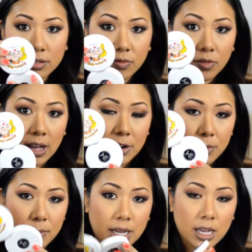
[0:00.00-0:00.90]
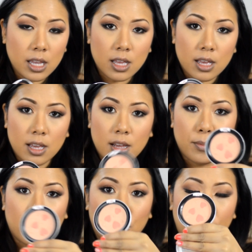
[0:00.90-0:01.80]
Flatter Me.
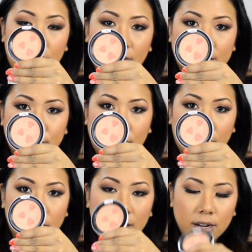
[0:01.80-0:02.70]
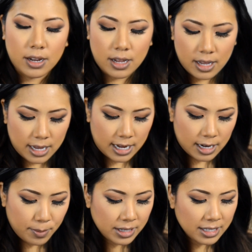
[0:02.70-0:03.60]
Pearl Matte Face Powder. And
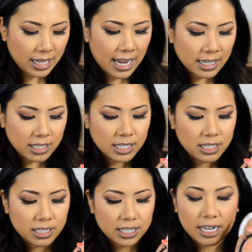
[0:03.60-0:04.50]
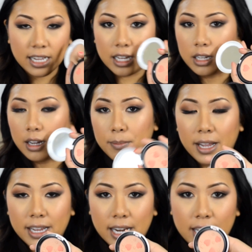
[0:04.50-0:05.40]
I'm just actually just getting, I'm
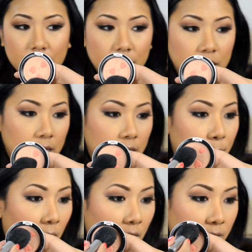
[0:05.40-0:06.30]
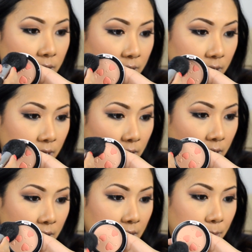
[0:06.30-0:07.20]
not getting the um, hearts,
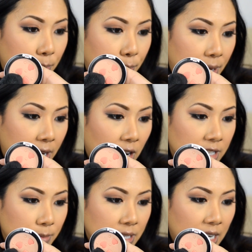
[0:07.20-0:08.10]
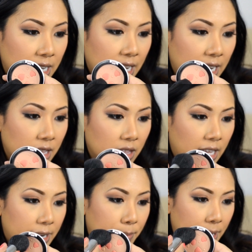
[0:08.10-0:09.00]
the pink hearts, I'm just kind of getting the
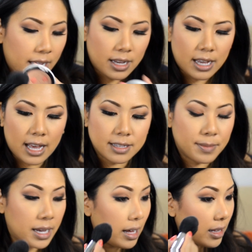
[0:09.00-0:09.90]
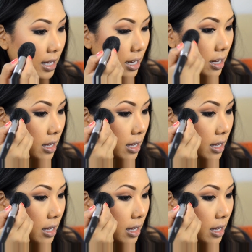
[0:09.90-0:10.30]
light pink as my highlight.